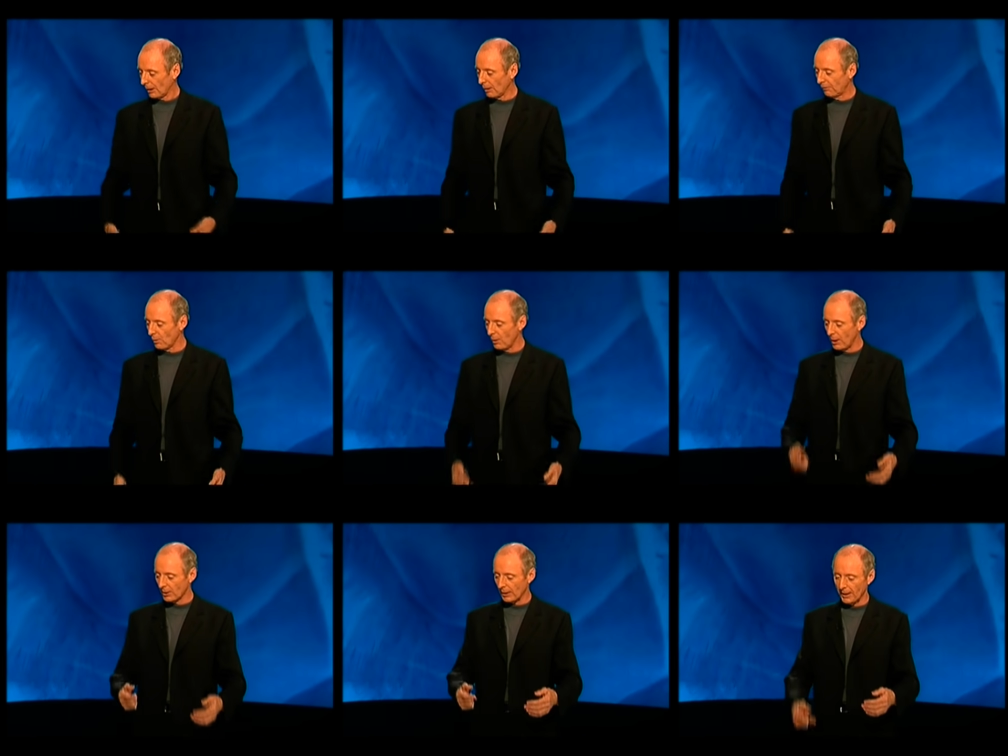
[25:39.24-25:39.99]
And a few
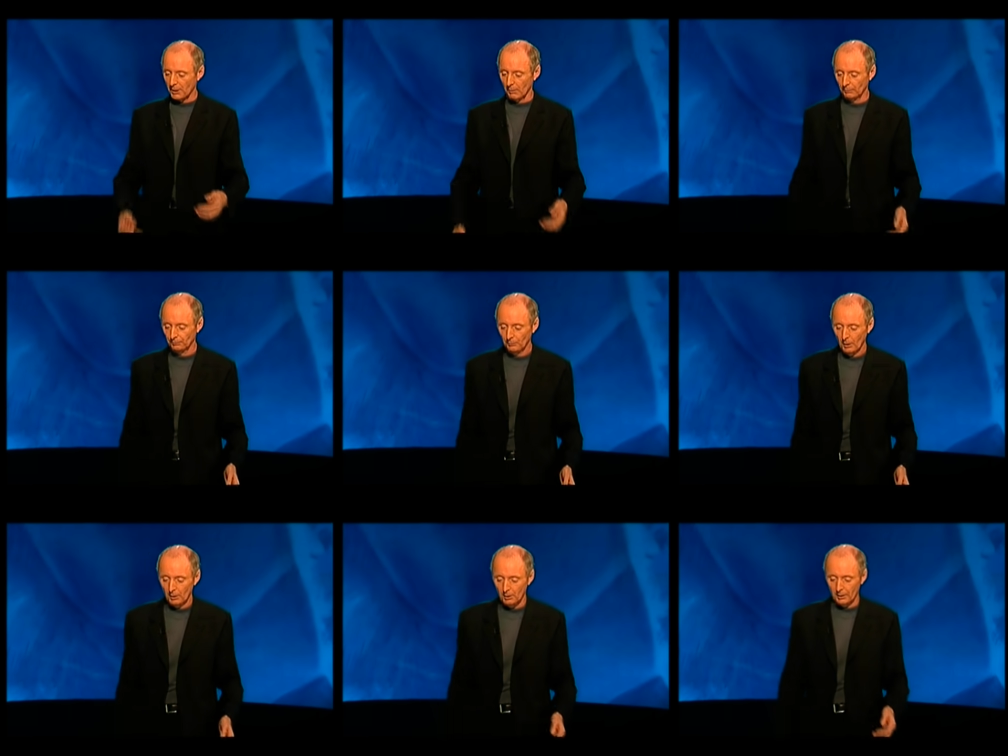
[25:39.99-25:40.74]
years later,
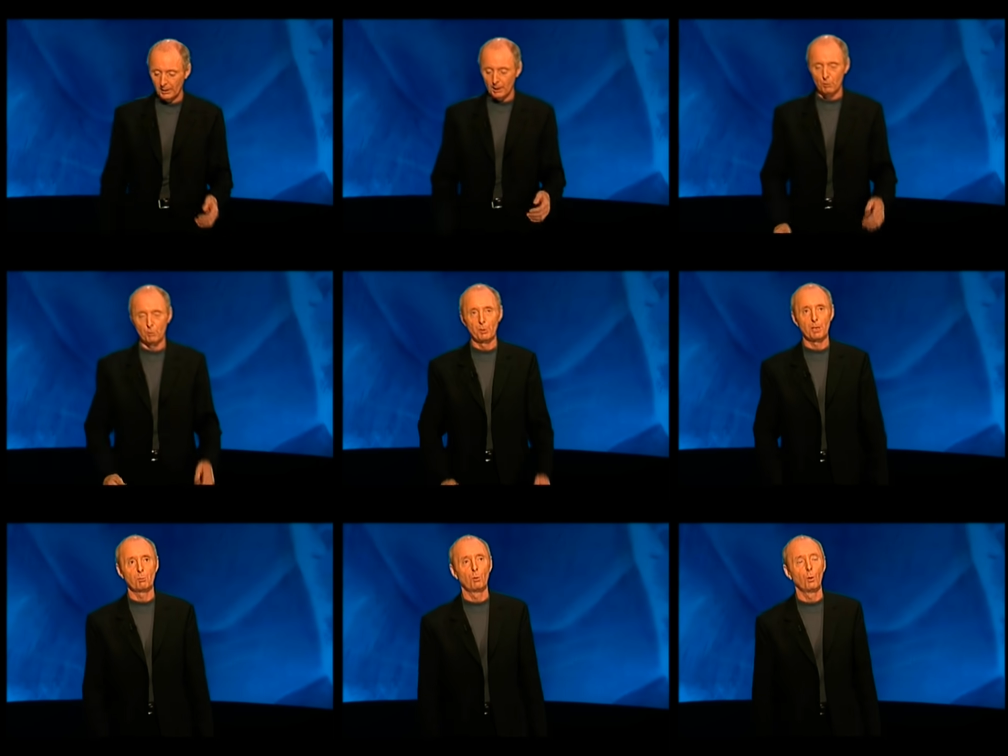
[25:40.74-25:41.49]
another kid was
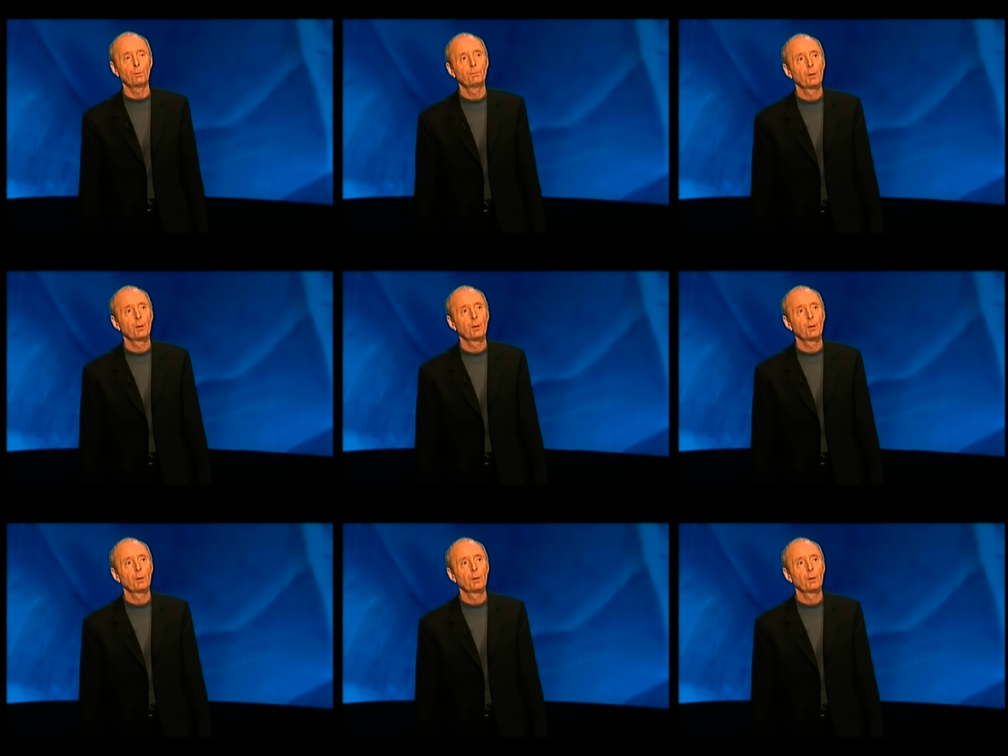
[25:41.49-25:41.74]
being born,